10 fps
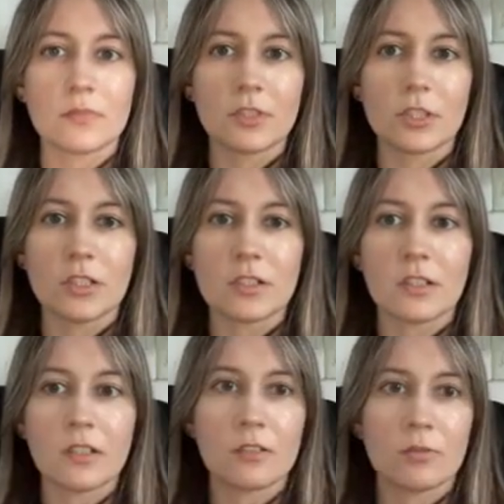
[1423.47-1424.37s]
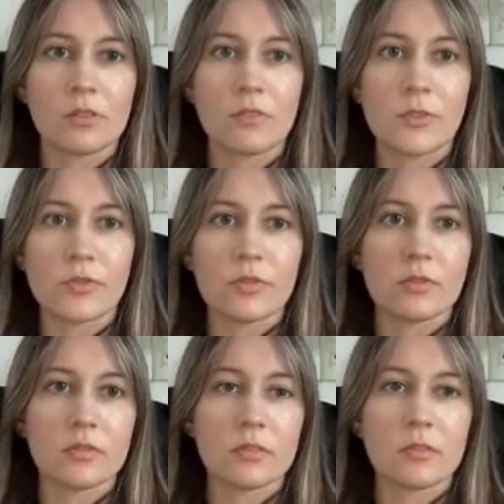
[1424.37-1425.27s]
just like on the
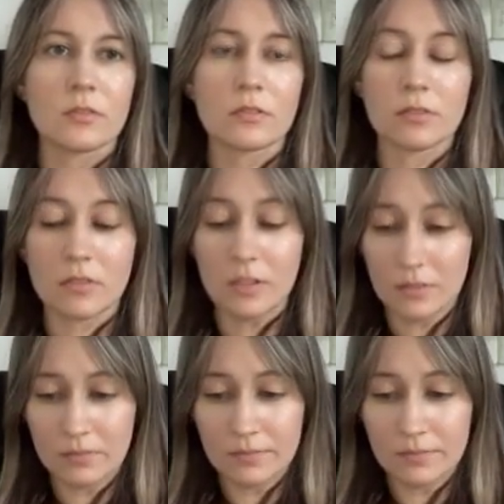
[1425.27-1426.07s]
photos. So yeah,